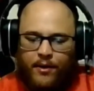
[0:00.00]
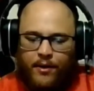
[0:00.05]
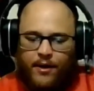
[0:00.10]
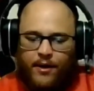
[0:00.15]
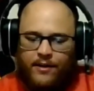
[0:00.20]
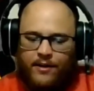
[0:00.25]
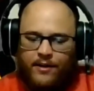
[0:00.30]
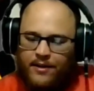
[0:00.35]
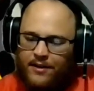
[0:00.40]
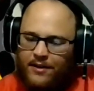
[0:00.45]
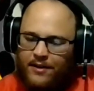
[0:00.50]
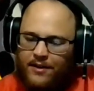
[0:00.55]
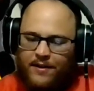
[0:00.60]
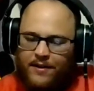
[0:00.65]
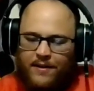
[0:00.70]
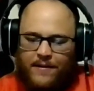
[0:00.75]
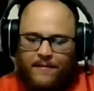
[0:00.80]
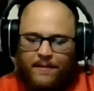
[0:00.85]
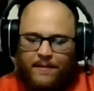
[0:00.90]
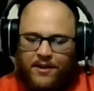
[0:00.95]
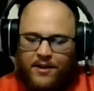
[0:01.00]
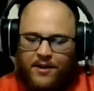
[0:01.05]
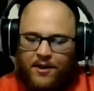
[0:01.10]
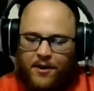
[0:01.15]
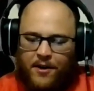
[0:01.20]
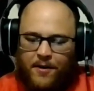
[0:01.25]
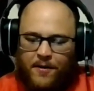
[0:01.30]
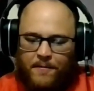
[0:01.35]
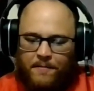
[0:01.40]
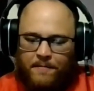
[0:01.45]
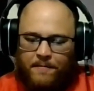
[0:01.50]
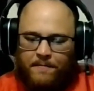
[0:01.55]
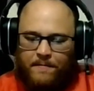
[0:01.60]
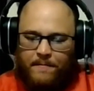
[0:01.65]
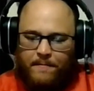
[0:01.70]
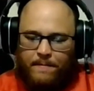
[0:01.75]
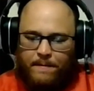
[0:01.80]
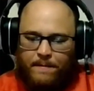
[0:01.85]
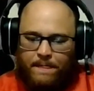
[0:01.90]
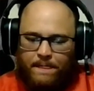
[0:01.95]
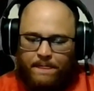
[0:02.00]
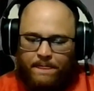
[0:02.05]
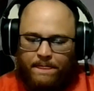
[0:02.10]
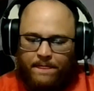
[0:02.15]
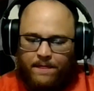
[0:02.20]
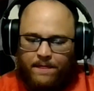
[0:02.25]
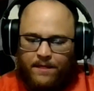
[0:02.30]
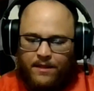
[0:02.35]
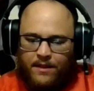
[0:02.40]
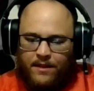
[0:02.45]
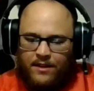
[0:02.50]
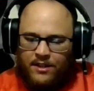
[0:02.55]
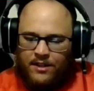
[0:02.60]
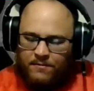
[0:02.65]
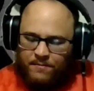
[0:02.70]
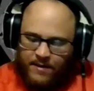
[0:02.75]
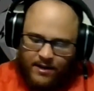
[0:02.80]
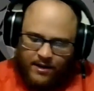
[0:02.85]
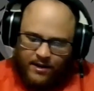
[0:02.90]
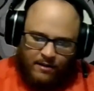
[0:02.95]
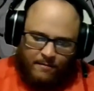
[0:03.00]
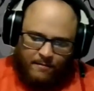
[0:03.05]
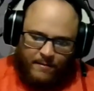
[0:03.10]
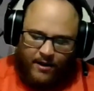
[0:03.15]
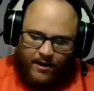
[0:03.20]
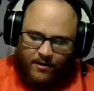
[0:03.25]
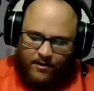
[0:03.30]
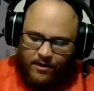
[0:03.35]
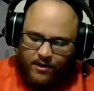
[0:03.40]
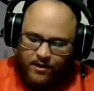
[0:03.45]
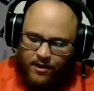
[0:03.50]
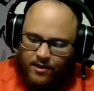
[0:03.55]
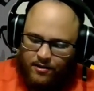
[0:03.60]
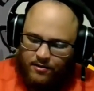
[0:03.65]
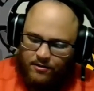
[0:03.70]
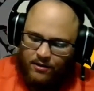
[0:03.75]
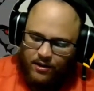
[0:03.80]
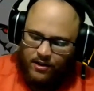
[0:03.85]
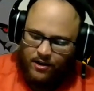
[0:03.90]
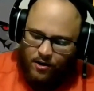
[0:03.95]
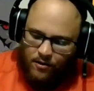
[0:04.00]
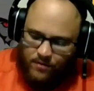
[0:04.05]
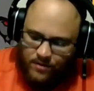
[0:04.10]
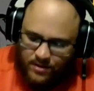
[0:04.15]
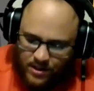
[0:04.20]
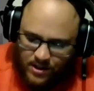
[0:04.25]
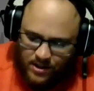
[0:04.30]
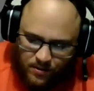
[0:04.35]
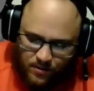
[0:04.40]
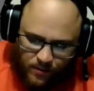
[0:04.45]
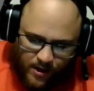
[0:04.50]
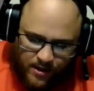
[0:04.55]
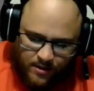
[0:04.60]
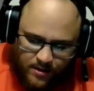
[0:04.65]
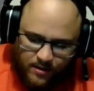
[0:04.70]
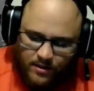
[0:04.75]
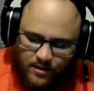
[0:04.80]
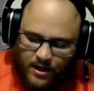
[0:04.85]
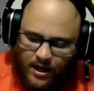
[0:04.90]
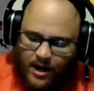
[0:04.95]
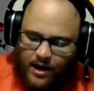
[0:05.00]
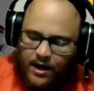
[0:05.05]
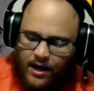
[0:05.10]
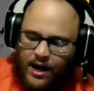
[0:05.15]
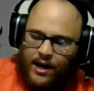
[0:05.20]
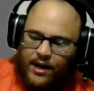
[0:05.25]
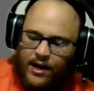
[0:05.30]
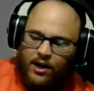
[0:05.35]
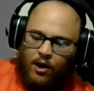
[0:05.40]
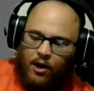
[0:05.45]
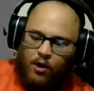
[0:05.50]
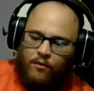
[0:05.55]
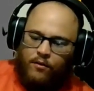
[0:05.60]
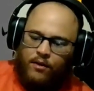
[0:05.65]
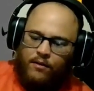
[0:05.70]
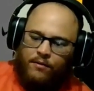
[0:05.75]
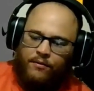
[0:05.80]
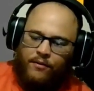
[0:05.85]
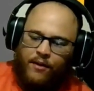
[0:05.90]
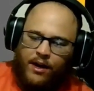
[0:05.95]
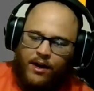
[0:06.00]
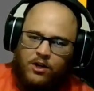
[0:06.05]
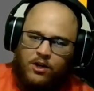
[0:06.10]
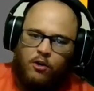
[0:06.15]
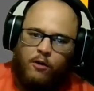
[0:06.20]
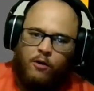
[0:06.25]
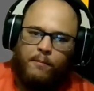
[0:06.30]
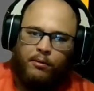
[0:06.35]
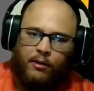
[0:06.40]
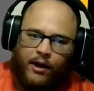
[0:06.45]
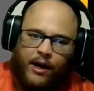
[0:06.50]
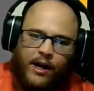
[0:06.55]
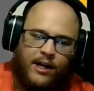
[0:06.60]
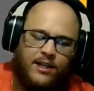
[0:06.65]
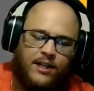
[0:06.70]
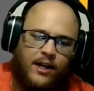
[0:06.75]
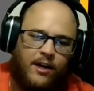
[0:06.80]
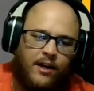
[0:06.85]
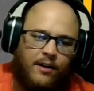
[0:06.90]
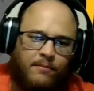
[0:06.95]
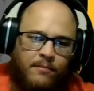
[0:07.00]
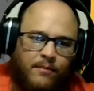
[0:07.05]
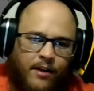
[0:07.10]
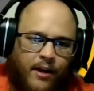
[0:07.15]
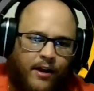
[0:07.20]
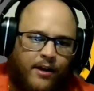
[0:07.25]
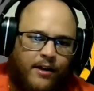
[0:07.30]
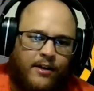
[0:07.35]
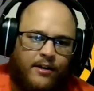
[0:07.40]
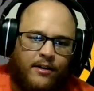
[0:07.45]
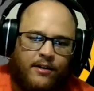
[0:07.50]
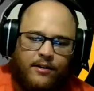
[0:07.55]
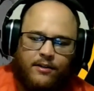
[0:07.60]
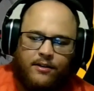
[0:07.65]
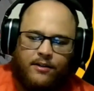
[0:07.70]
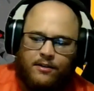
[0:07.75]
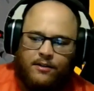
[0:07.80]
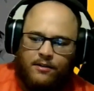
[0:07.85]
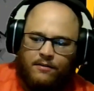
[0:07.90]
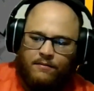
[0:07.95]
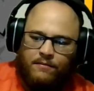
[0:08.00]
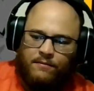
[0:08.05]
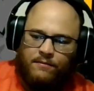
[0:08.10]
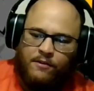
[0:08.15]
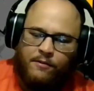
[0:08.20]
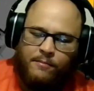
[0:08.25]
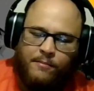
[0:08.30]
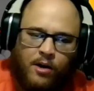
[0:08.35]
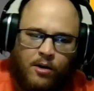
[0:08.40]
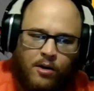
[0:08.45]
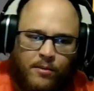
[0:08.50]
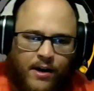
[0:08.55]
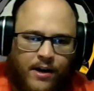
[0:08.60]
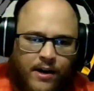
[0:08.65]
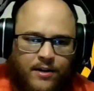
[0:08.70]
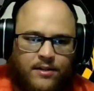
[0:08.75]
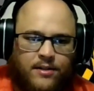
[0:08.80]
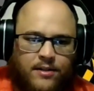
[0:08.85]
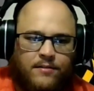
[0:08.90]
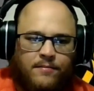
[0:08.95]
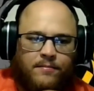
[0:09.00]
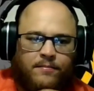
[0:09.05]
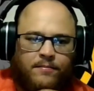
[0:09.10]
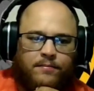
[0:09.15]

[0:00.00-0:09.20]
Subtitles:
But you know, speaking about the COVID situation, how did COVID affect your playing time, like football wise?